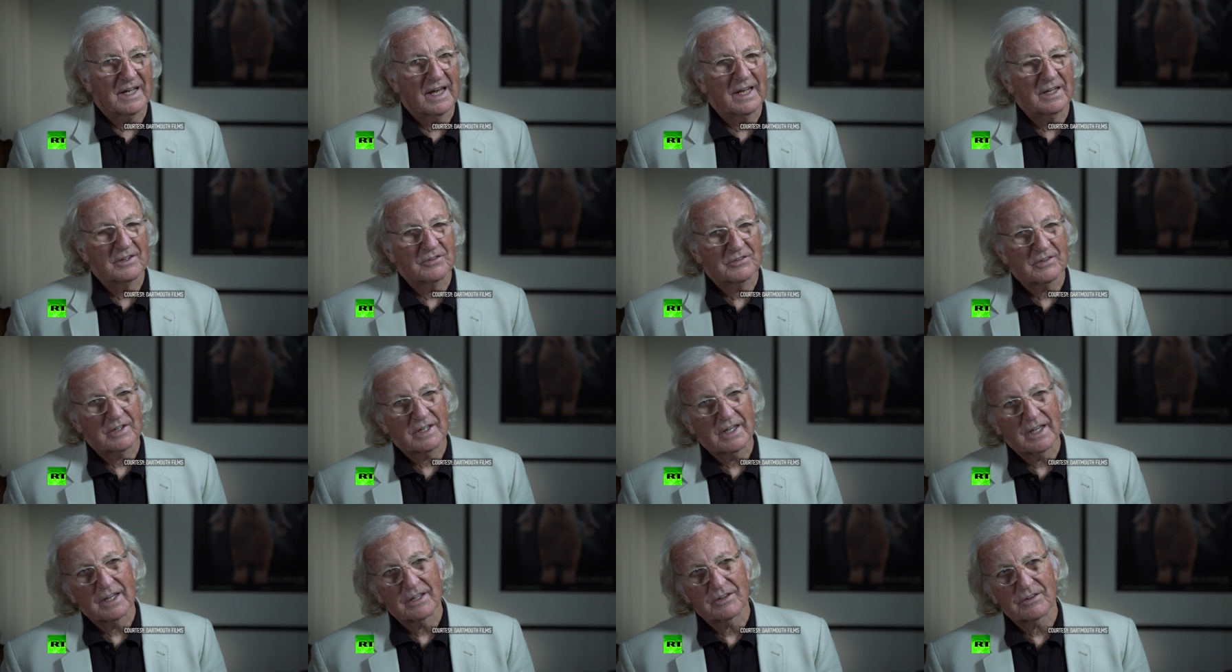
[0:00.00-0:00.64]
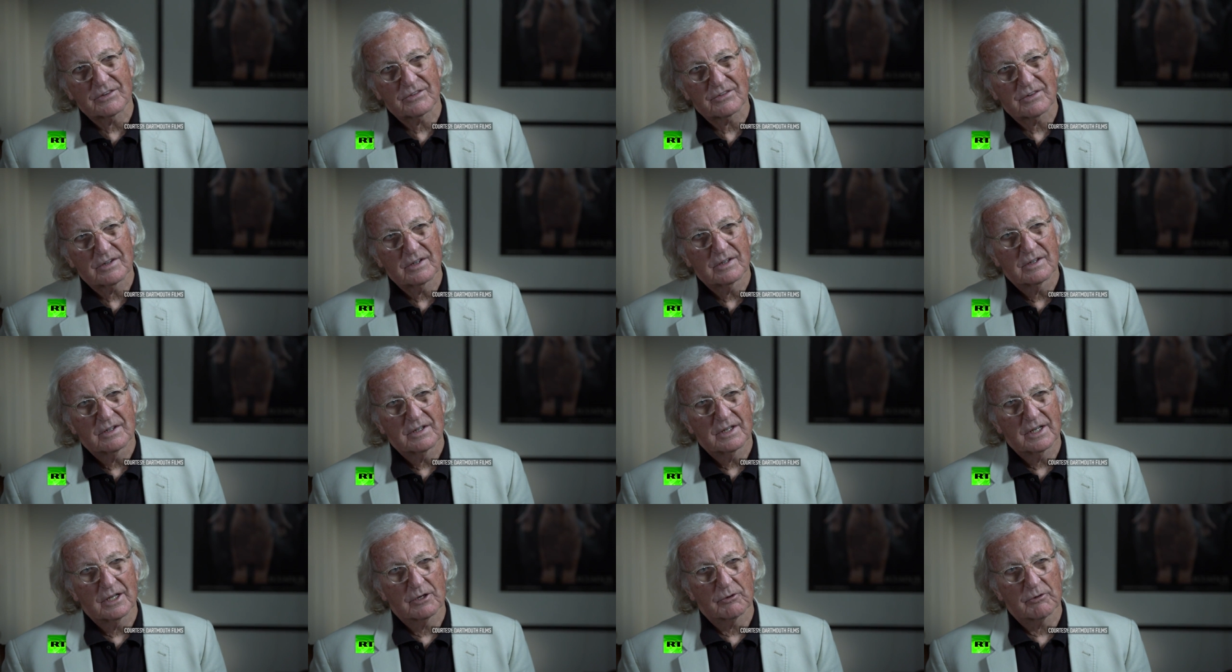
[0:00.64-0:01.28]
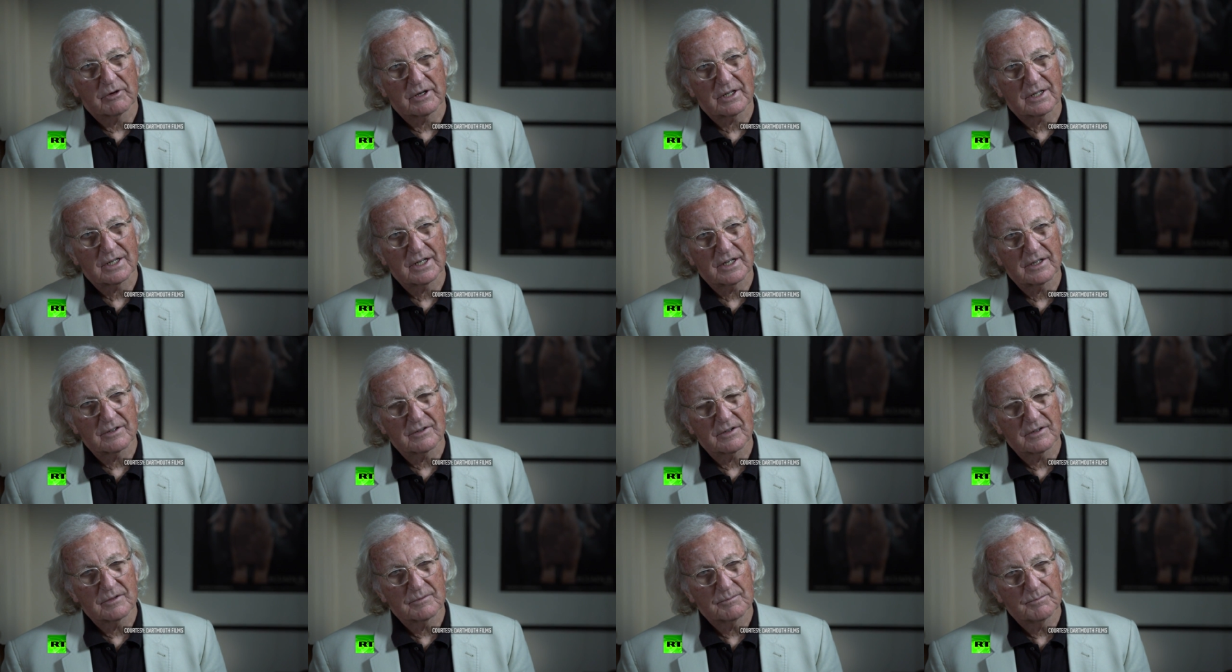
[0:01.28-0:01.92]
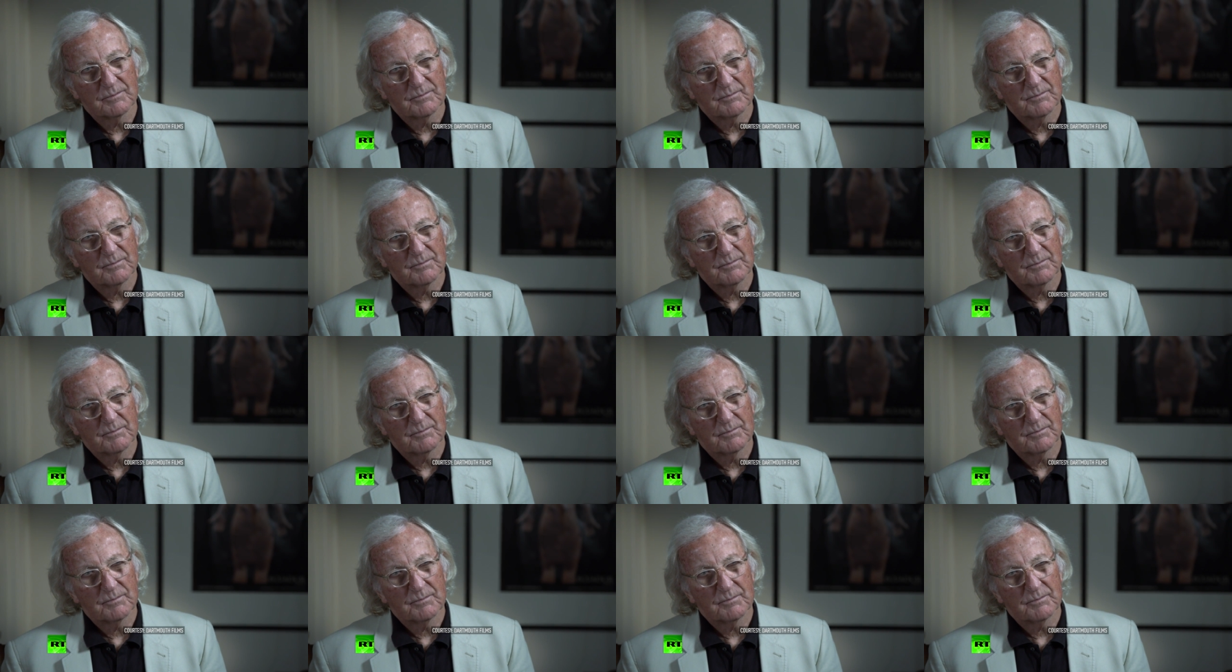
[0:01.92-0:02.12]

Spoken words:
case against Hillary Clinton?